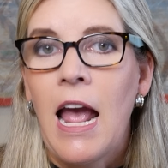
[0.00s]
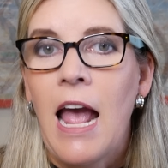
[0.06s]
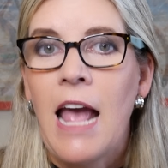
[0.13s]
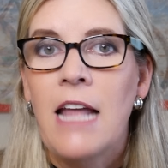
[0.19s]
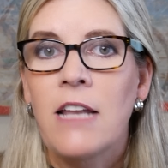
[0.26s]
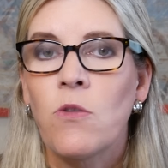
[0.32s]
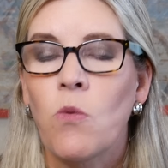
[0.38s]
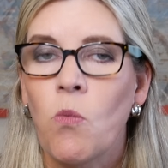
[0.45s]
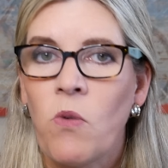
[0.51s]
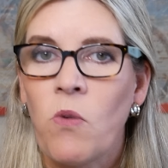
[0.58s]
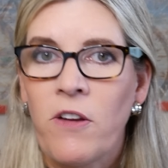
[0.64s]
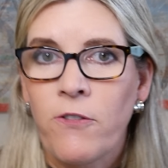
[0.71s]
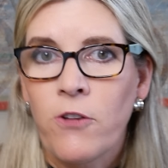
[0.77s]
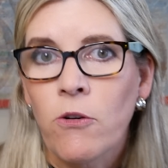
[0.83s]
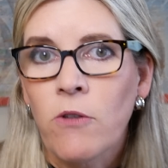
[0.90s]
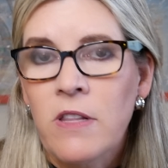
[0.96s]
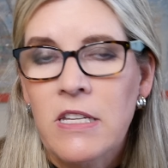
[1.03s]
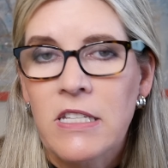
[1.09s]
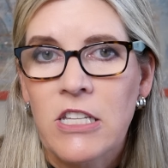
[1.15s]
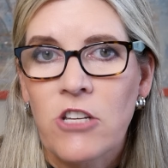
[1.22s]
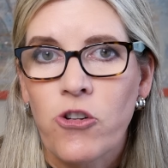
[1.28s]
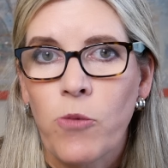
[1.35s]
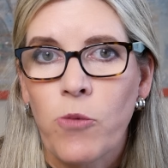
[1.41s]
And if you're in
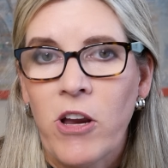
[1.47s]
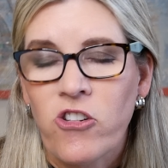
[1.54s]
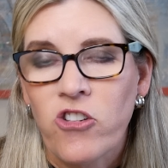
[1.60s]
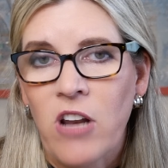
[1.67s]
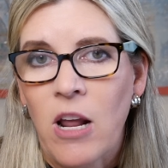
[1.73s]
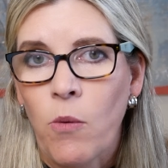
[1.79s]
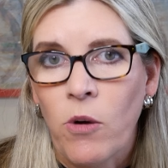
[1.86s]
this situation, I